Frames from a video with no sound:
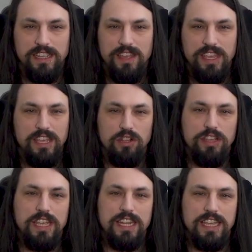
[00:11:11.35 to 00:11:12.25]
and they could look
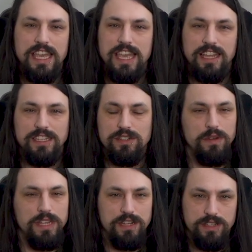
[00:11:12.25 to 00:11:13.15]
at Nikki Haley
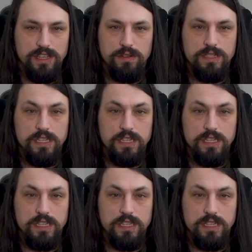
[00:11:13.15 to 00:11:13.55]
20 years ago and